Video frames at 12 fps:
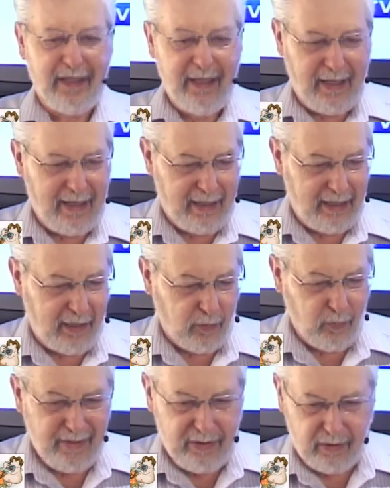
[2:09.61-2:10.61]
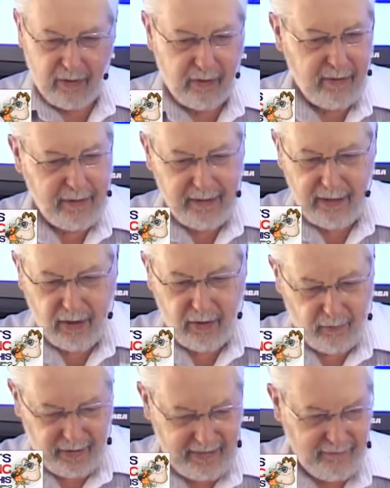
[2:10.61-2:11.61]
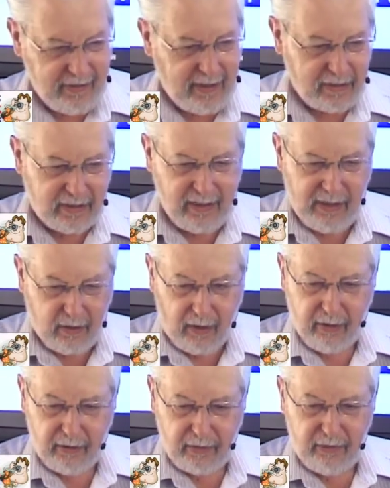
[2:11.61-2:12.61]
a reader, even an SD card,